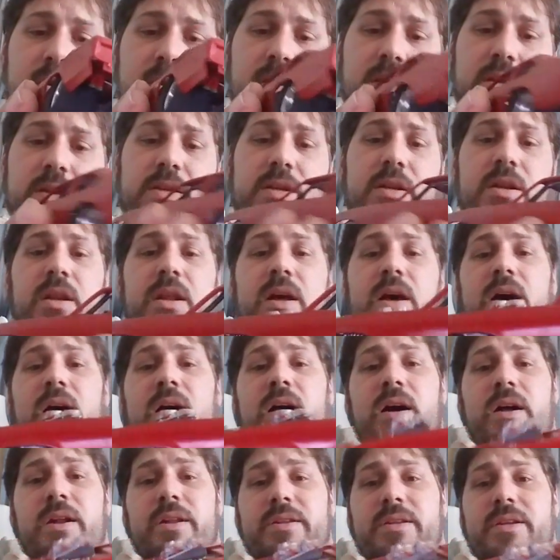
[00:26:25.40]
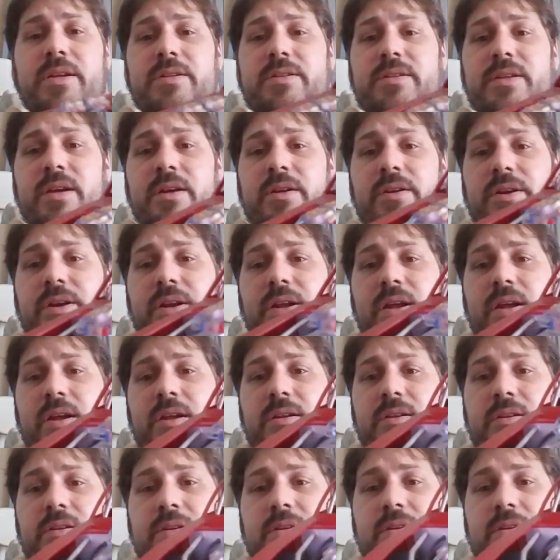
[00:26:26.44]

He did a lot of detail to that.